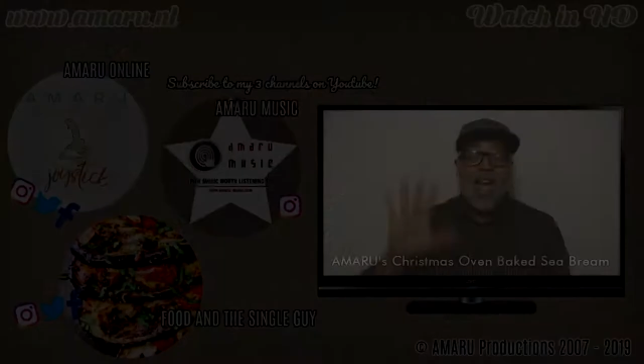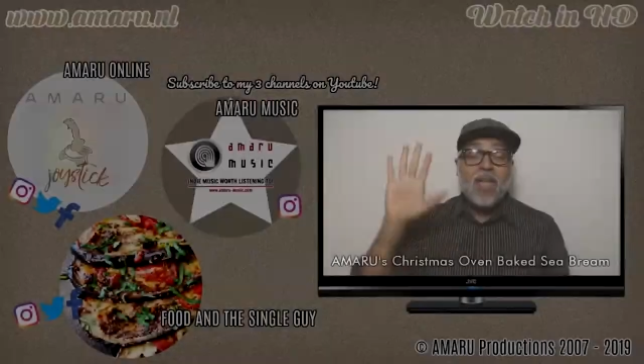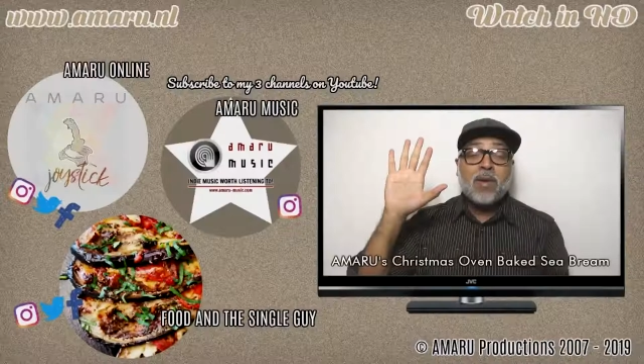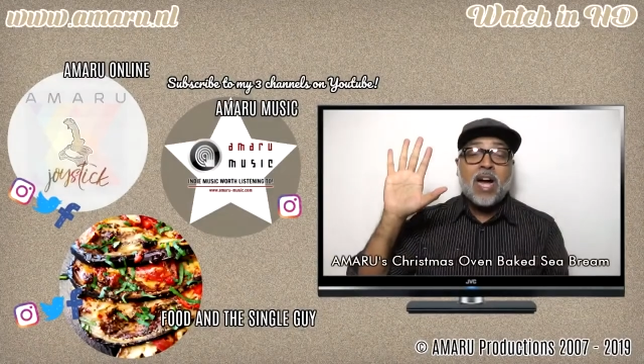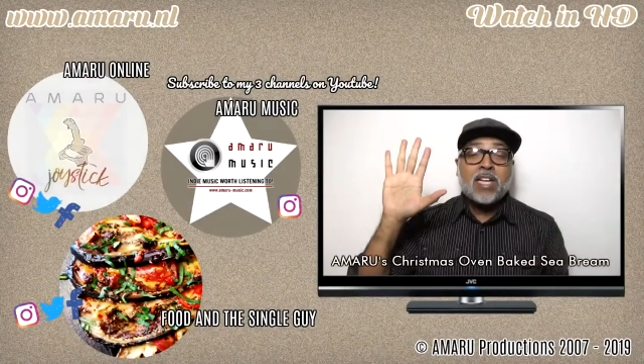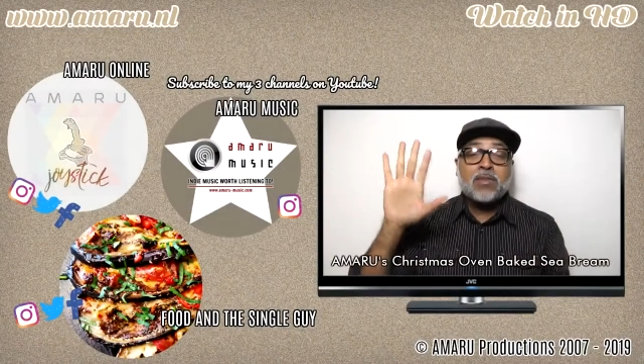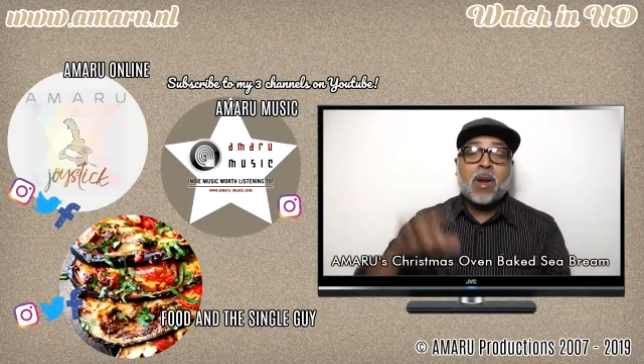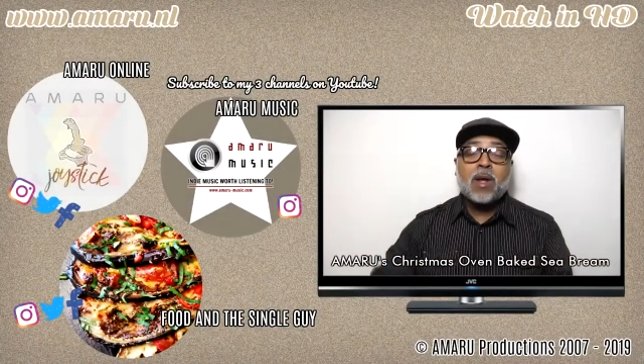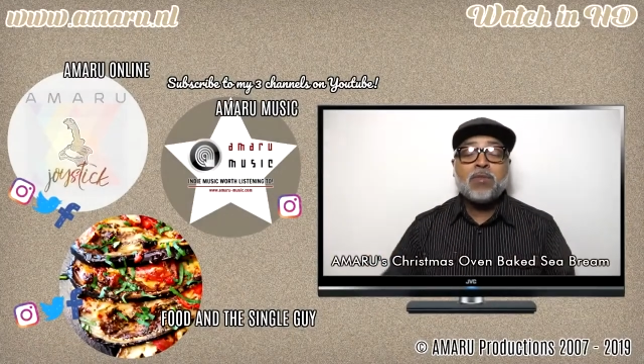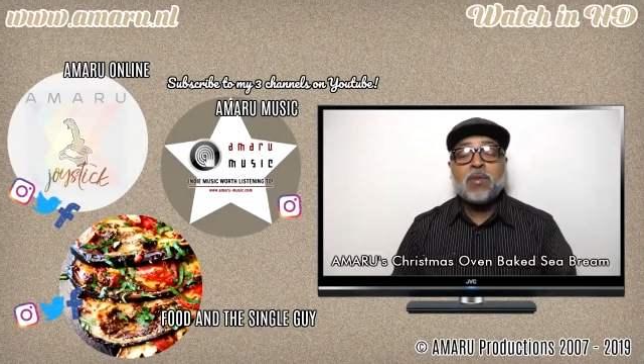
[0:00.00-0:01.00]
Hi you guys,
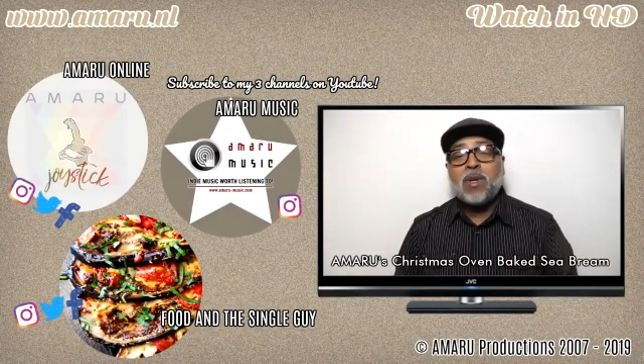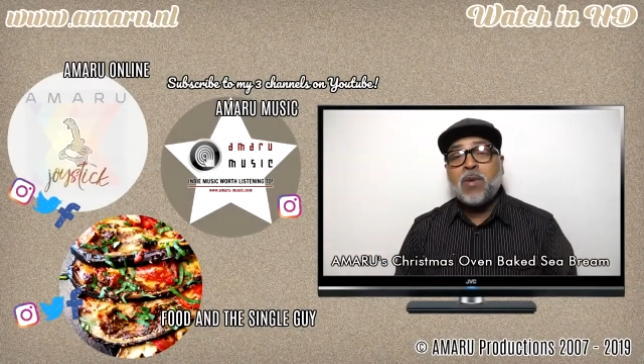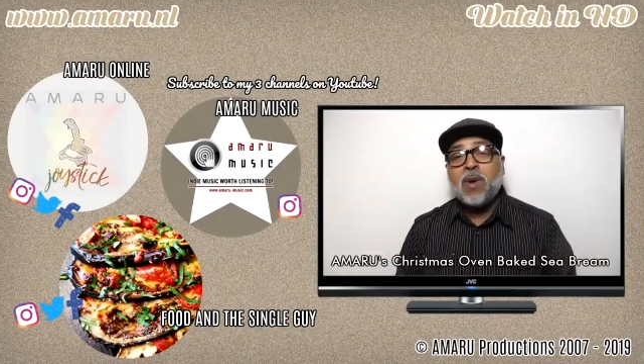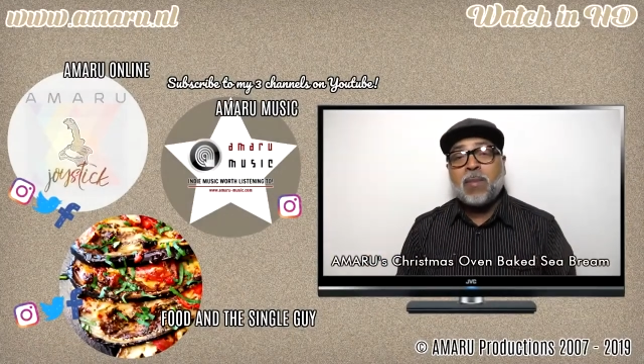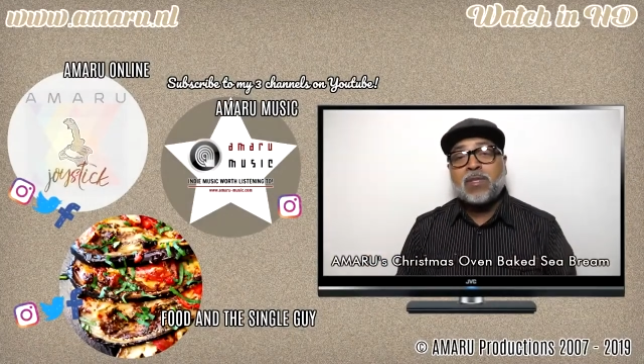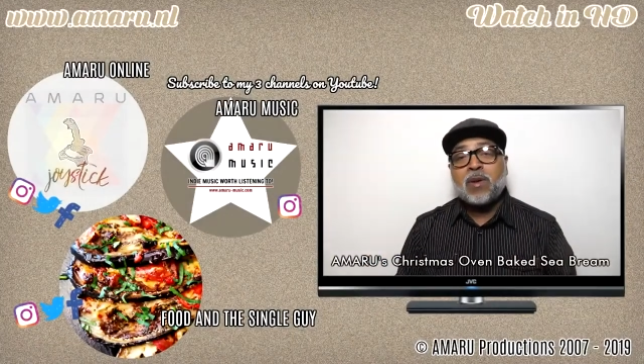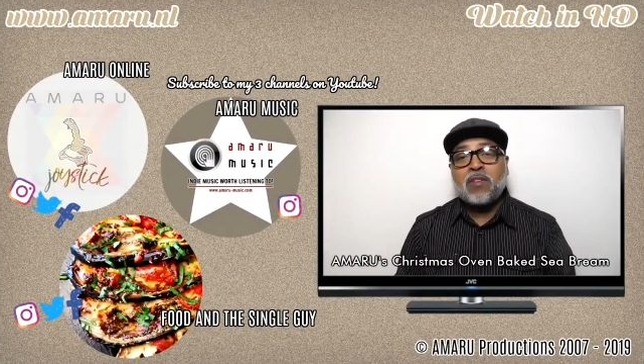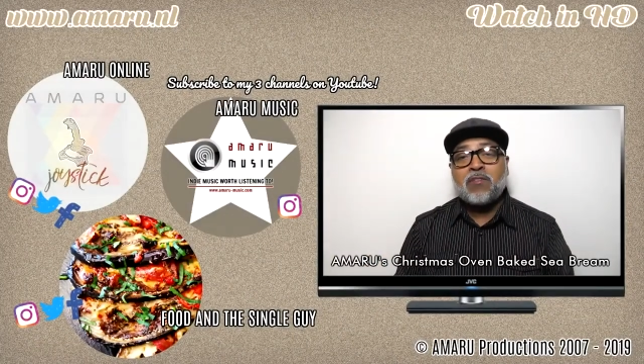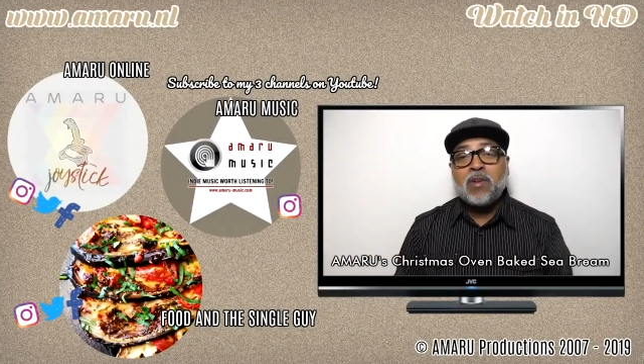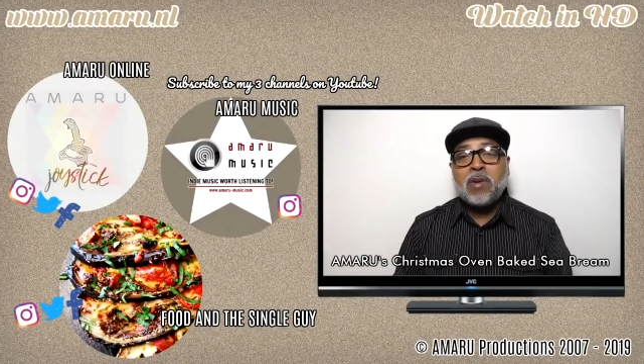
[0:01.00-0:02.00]
welcome to a new episode
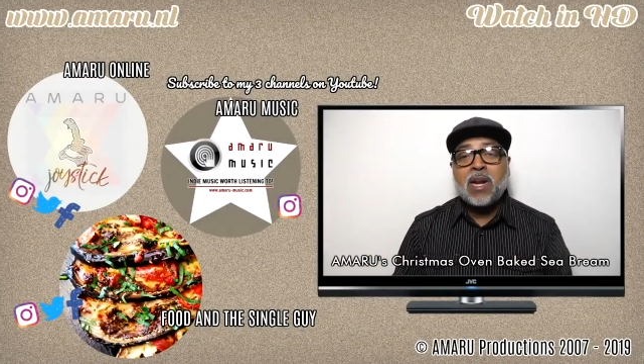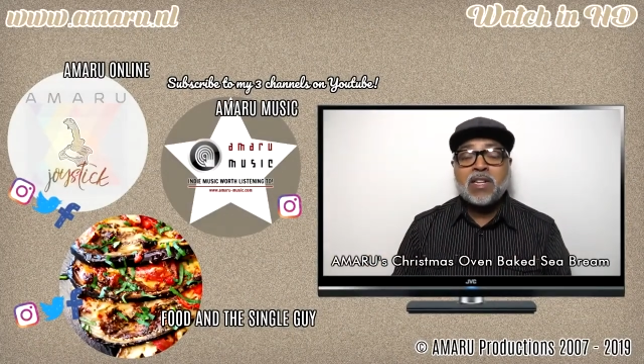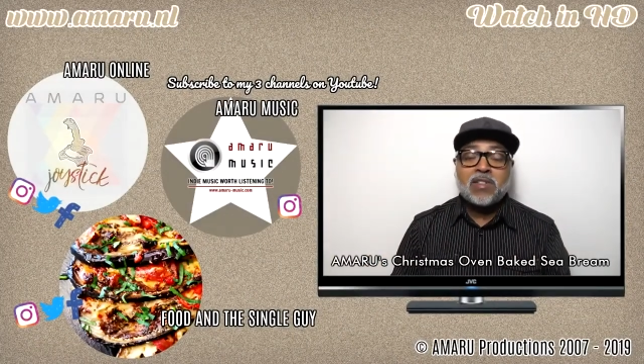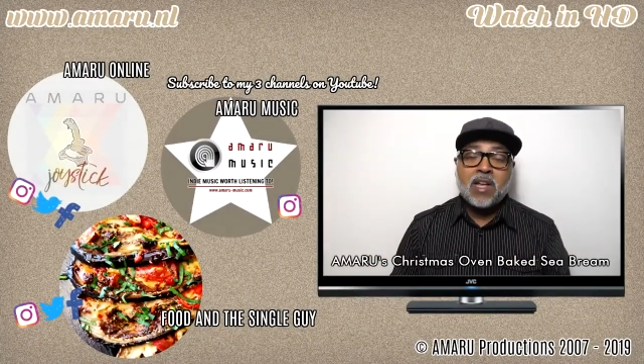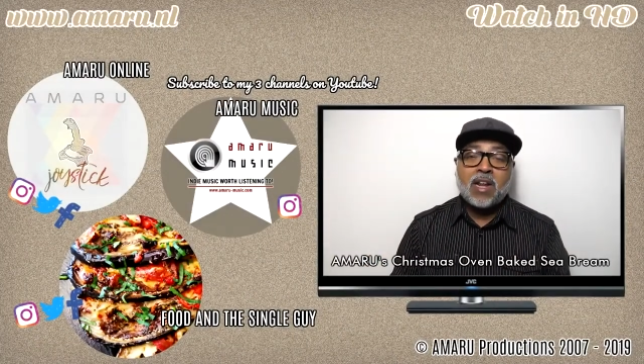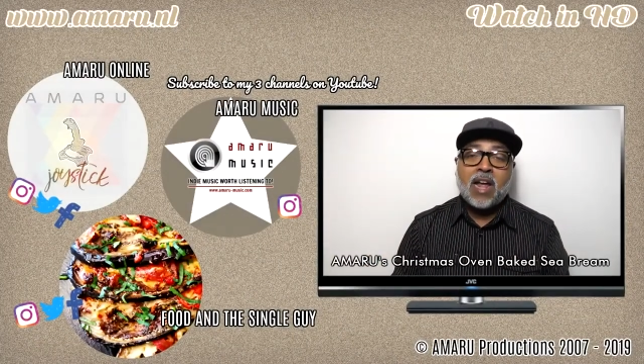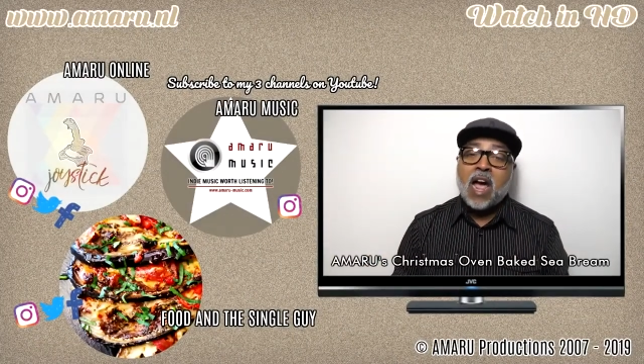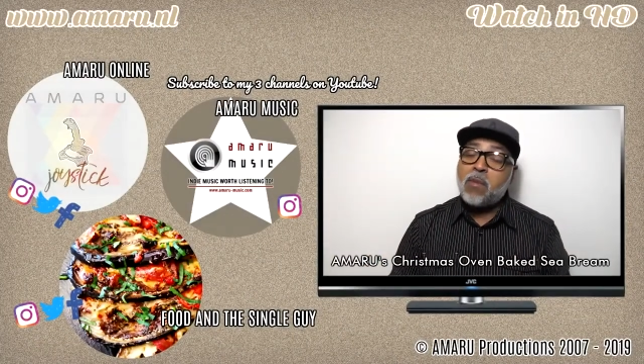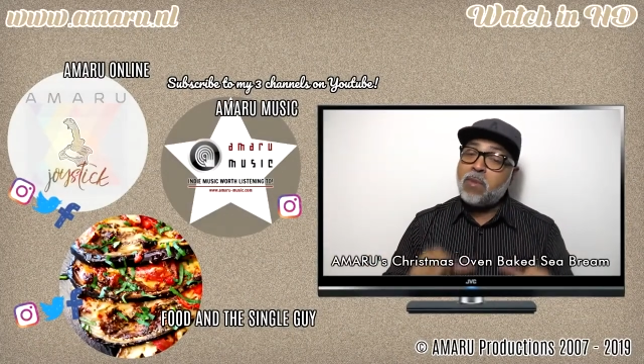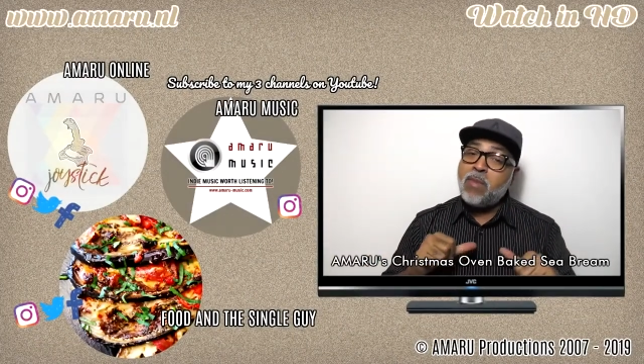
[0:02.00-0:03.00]
of Food and the Single
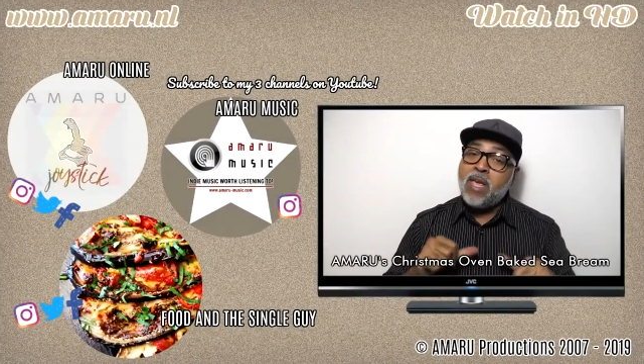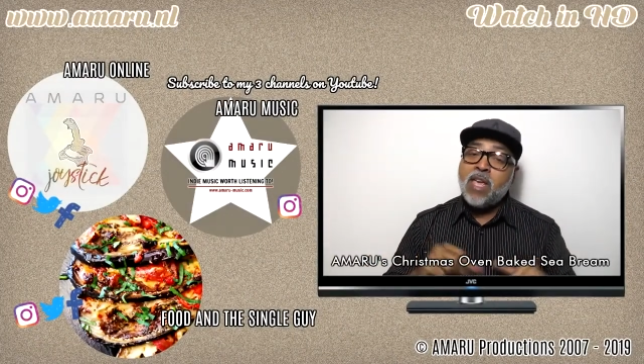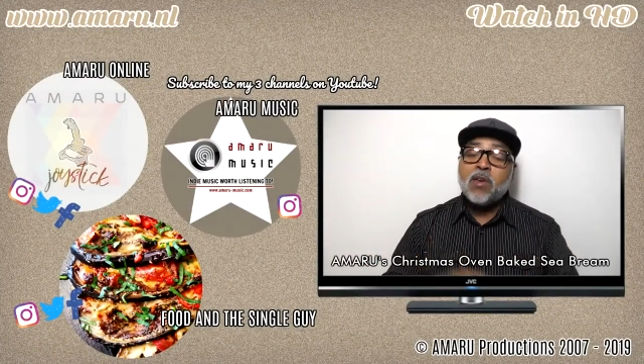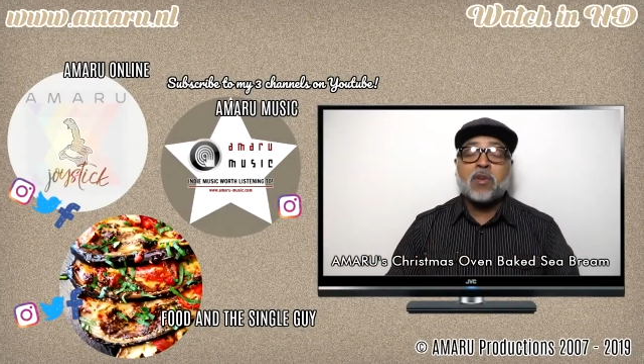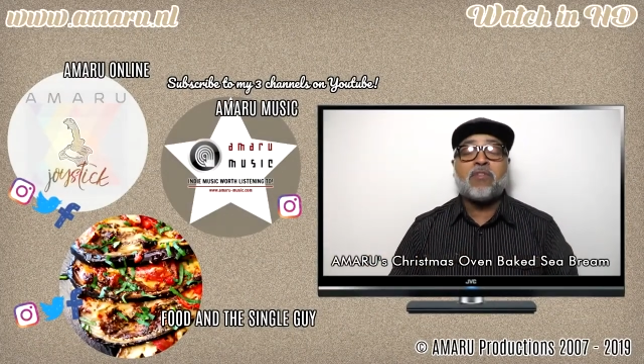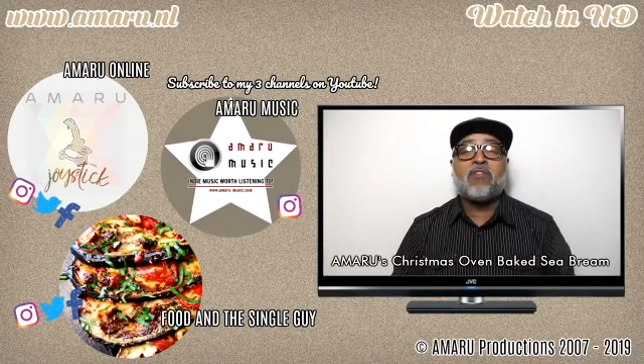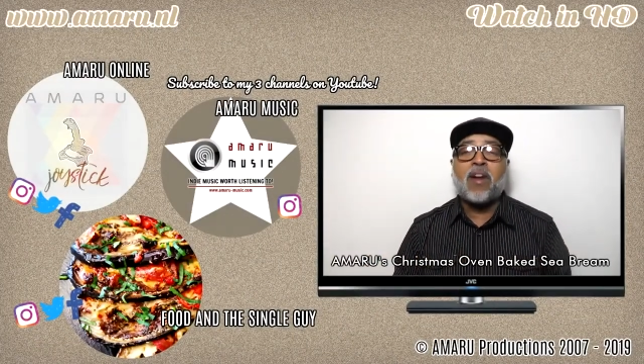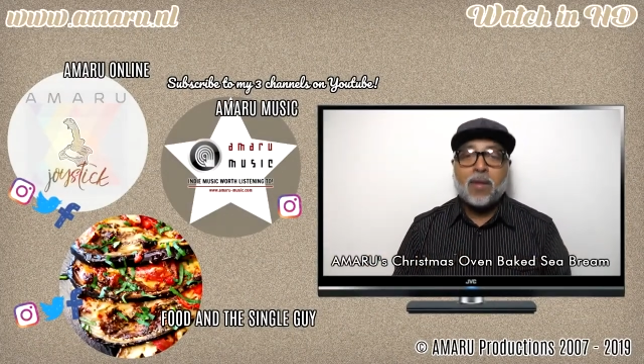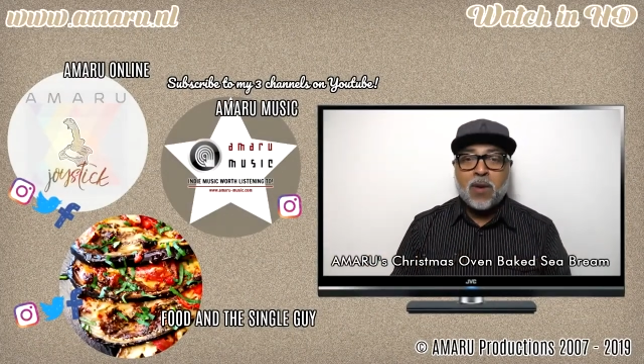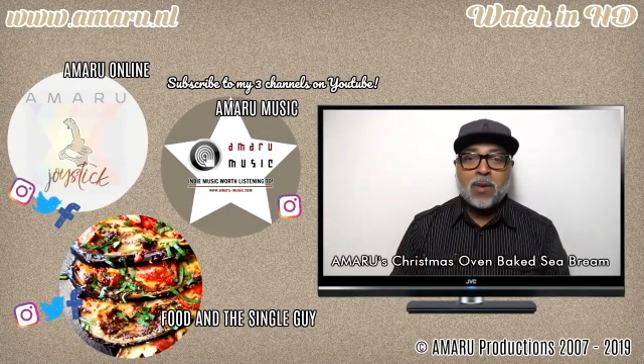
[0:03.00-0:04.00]
Guy with me, your
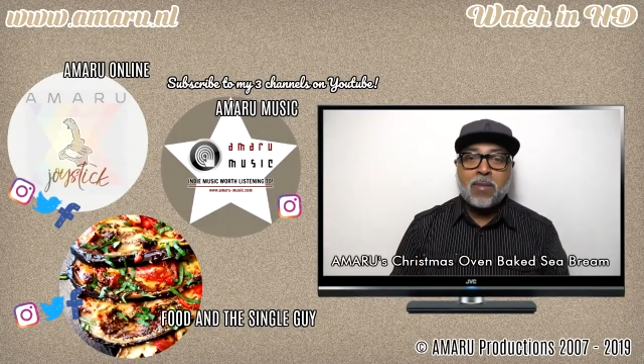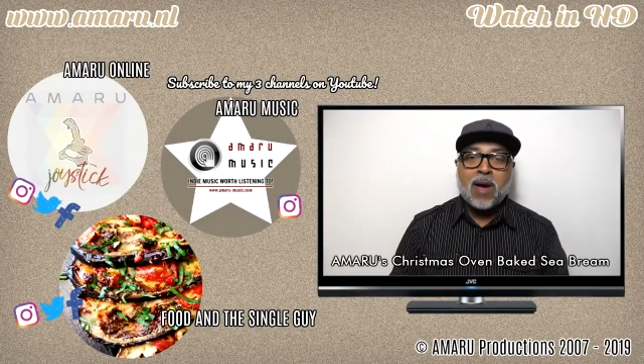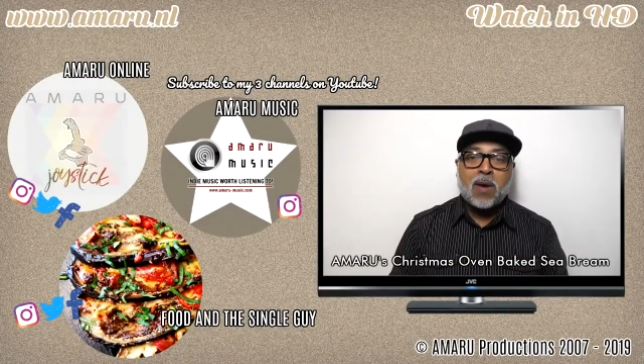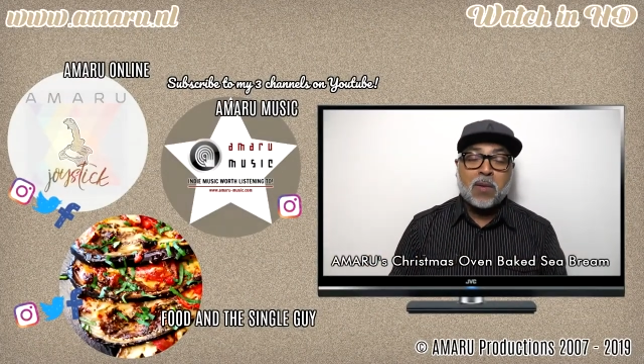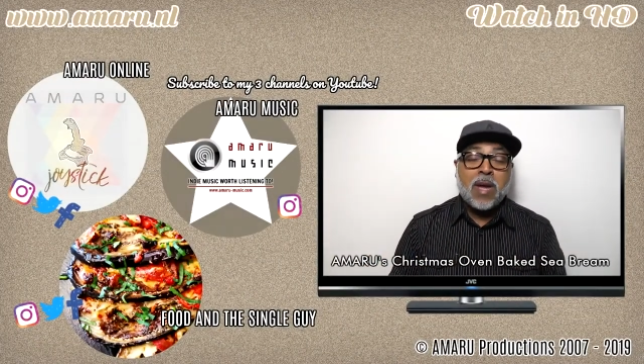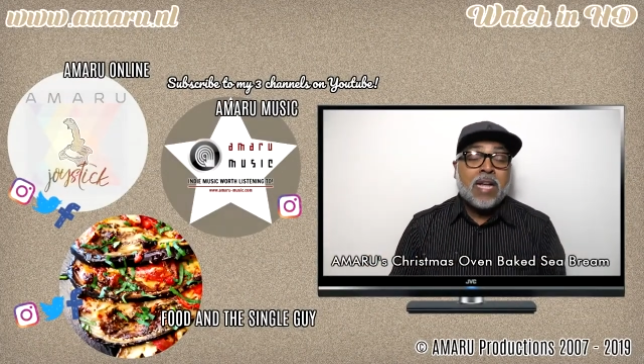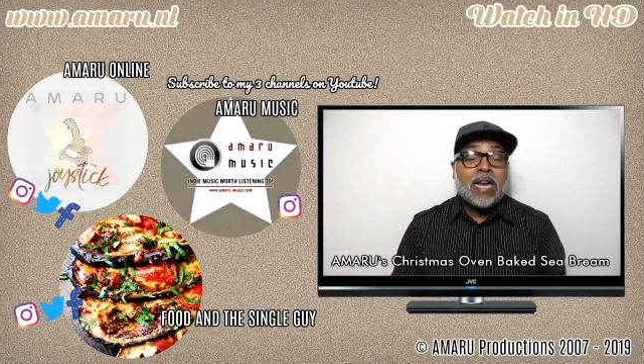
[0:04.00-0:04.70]
very own Amaru.